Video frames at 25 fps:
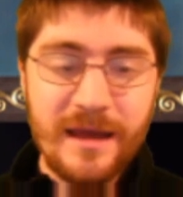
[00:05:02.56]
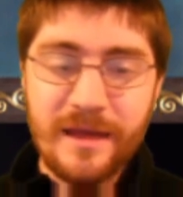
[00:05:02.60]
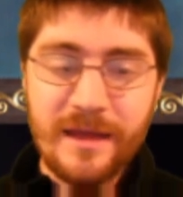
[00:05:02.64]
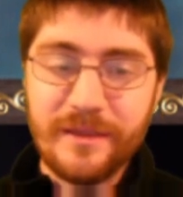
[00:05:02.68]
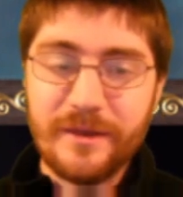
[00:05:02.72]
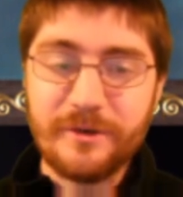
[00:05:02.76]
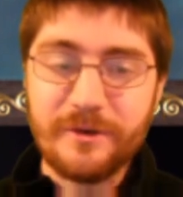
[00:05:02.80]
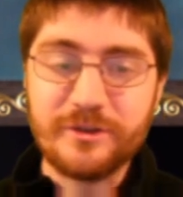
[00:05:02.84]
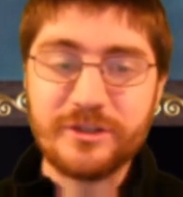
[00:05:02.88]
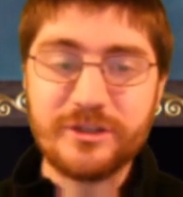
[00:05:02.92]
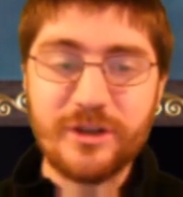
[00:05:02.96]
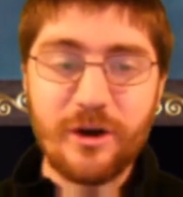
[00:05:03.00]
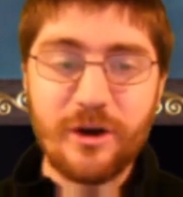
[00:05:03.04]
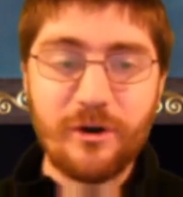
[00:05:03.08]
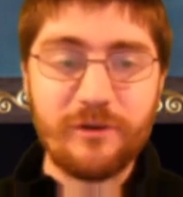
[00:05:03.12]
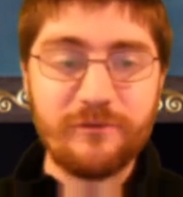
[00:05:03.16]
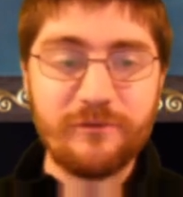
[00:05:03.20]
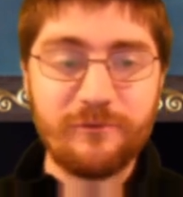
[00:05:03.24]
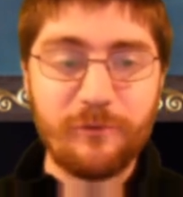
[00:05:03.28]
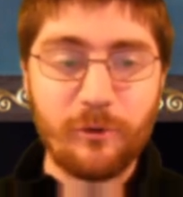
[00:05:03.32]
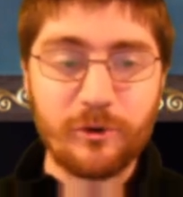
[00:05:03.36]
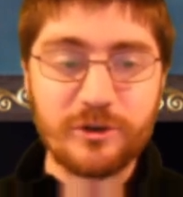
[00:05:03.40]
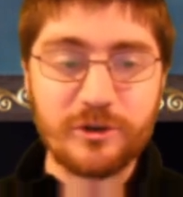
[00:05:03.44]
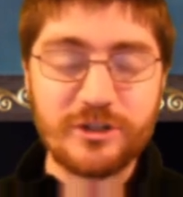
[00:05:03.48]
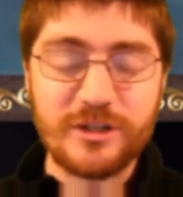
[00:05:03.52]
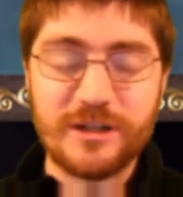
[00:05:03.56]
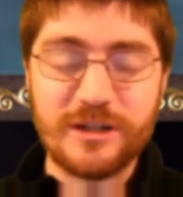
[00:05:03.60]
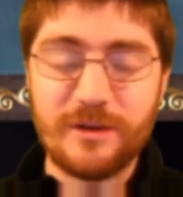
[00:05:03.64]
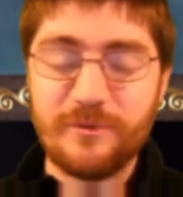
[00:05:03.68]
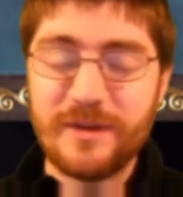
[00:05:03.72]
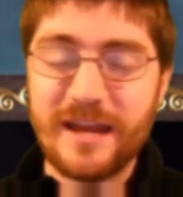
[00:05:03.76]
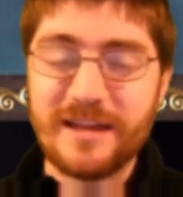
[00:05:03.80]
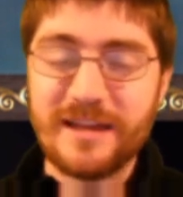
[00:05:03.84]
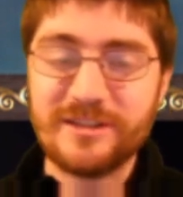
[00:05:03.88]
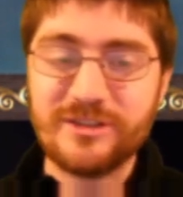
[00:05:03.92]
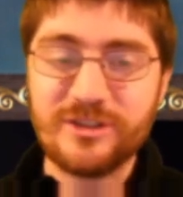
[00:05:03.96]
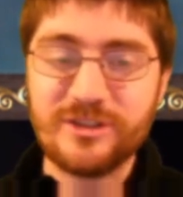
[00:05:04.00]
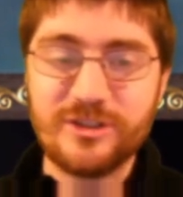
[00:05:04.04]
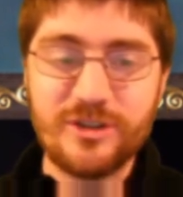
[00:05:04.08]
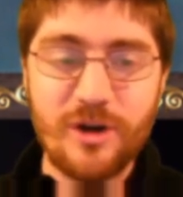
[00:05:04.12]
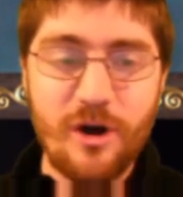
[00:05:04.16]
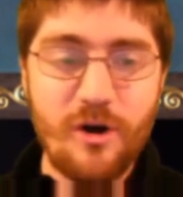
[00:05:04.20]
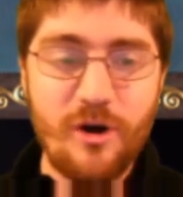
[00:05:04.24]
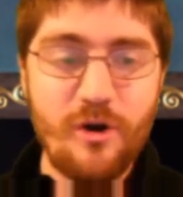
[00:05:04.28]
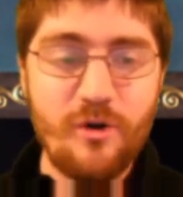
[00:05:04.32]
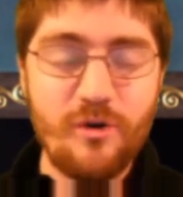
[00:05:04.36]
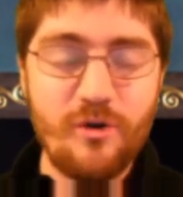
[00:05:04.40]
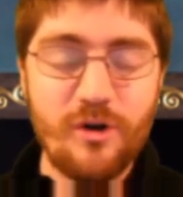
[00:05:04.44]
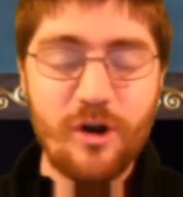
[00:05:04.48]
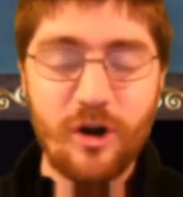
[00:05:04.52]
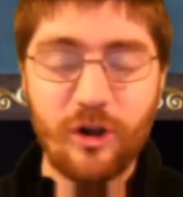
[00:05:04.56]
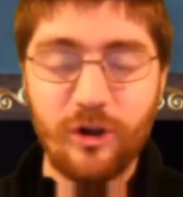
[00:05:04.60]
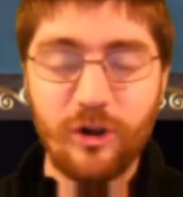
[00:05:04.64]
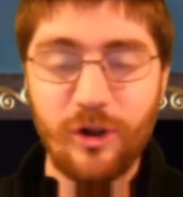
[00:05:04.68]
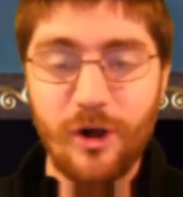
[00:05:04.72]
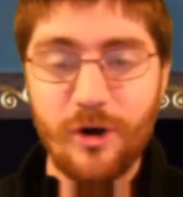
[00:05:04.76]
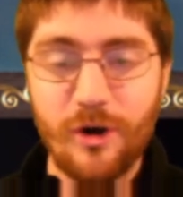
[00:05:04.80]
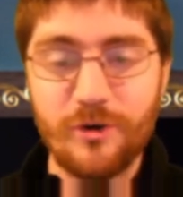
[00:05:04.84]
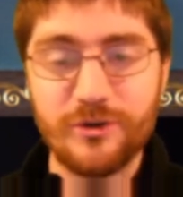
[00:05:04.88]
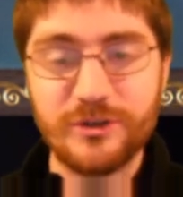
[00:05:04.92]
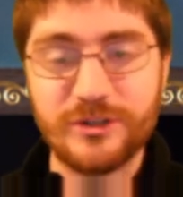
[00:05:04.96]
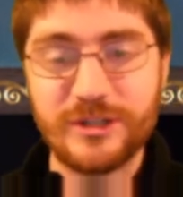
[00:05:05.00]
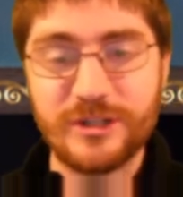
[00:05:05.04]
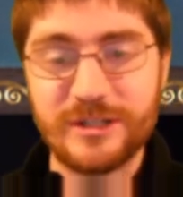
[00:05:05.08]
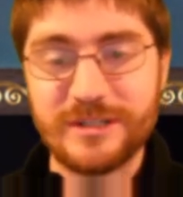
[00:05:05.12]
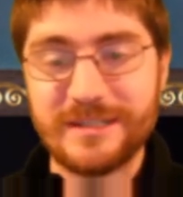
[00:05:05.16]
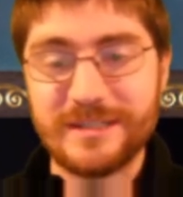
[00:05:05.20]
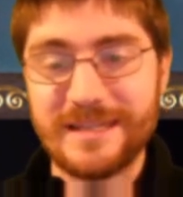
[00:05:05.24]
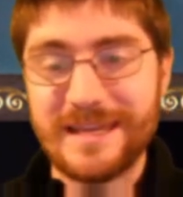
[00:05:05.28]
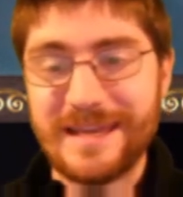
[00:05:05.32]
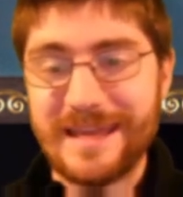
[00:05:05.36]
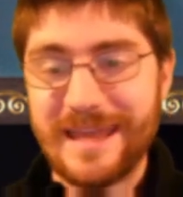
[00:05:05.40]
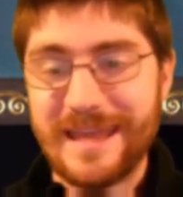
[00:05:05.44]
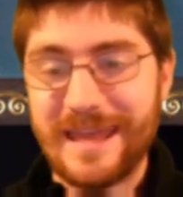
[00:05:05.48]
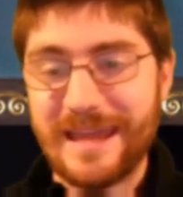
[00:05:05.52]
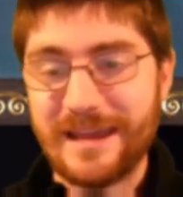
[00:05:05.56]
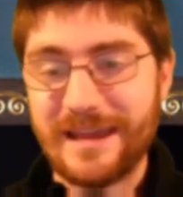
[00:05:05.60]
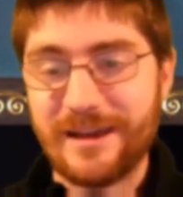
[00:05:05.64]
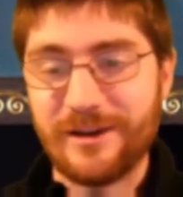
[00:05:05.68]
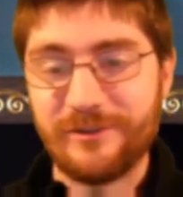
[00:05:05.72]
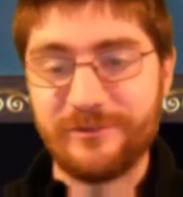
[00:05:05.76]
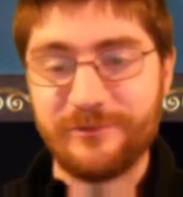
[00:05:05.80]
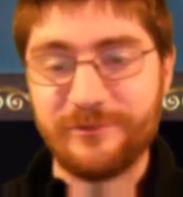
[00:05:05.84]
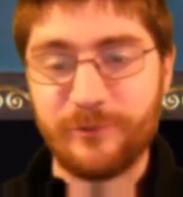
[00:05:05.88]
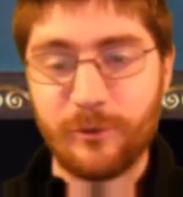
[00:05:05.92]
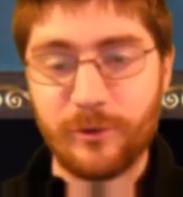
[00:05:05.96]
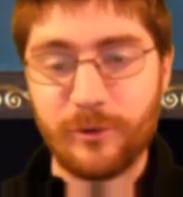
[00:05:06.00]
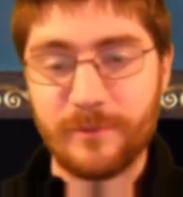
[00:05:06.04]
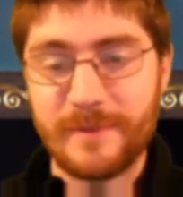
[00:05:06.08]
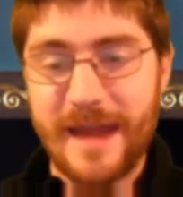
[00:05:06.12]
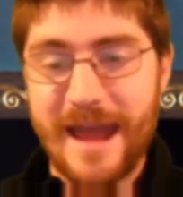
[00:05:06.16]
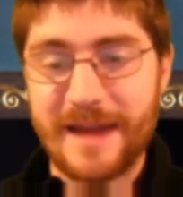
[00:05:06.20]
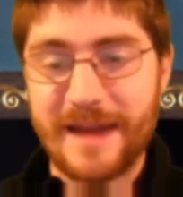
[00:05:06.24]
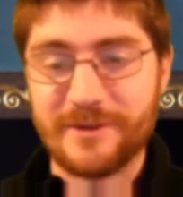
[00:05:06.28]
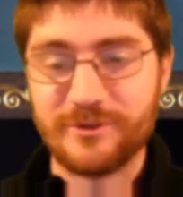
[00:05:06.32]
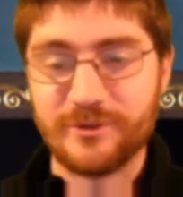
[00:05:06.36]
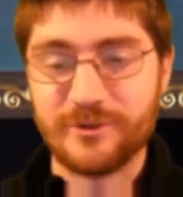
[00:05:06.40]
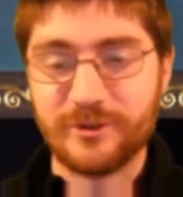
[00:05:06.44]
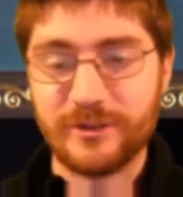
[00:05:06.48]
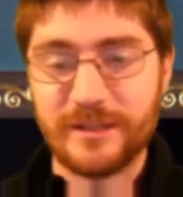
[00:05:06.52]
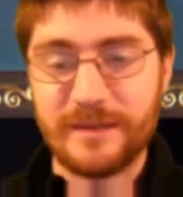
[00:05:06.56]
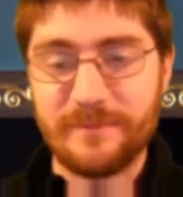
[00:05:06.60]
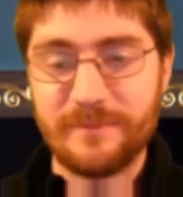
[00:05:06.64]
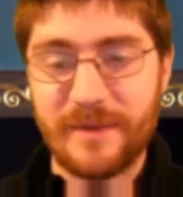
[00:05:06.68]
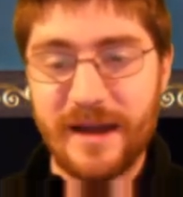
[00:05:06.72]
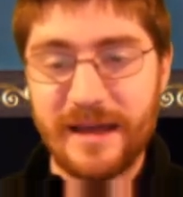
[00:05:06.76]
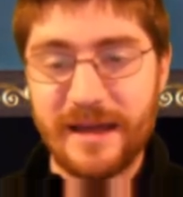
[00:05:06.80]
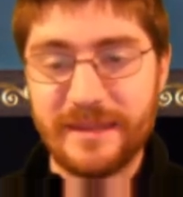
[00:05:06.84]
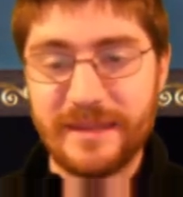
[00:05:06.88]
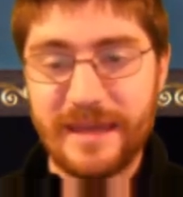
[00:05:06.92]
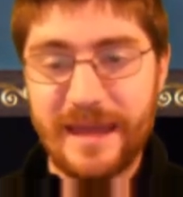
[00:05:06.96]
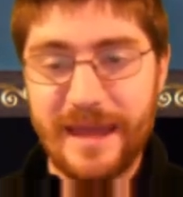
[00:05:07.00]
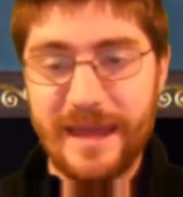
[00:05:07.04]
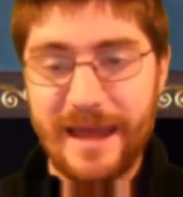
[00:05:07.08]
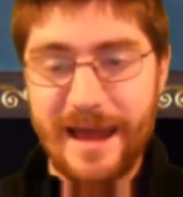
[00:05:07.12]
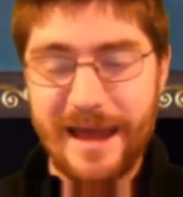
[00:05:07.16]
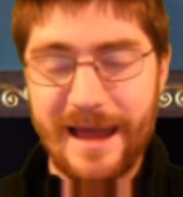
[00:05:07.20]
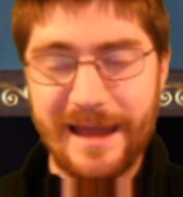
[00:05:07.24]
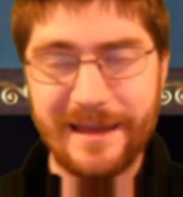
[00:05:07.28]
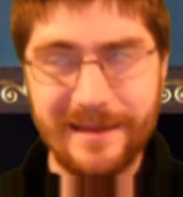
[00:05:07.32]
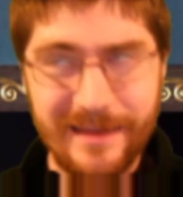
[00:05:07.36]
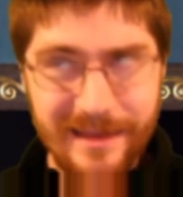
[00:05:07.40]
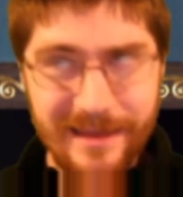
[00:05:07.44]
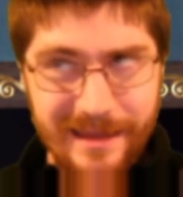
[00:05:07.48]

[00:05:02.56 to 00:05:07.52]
That was so unfortunate. We got so close to seeing Inca form naturally by the AI.